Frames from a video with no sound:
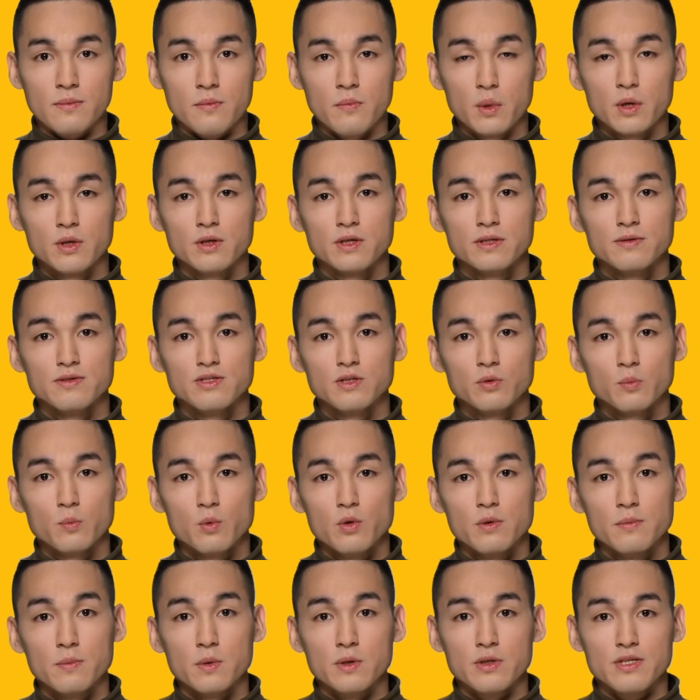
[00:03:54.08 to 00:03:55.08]
Welcome to
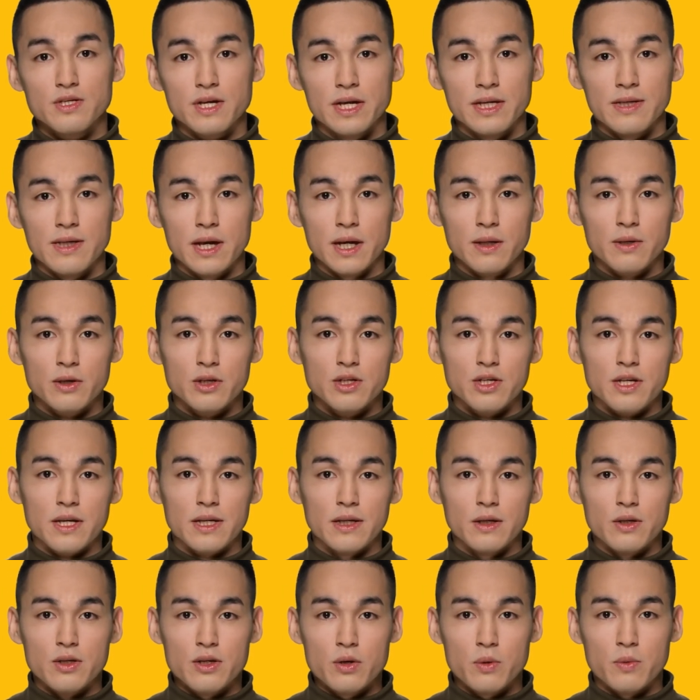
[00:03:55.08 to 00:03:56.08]
Work with
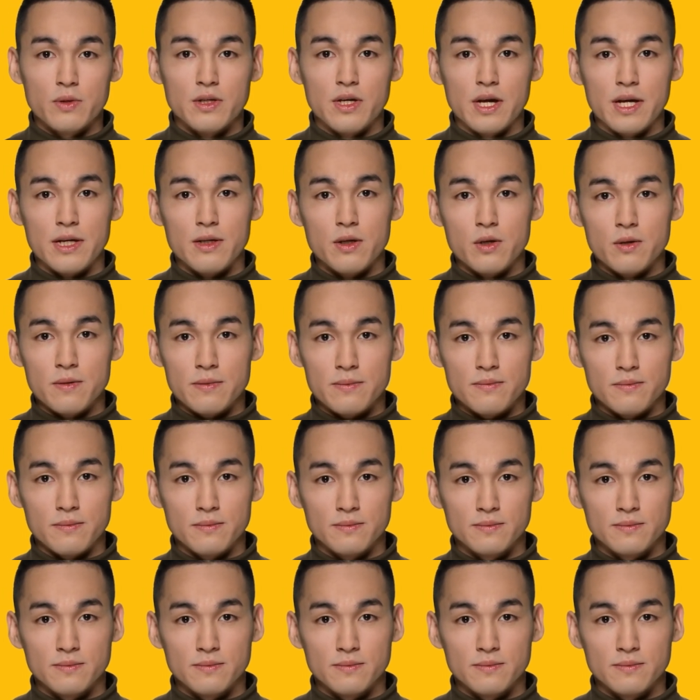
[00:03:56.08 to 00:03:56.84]
Technology YouTube channel.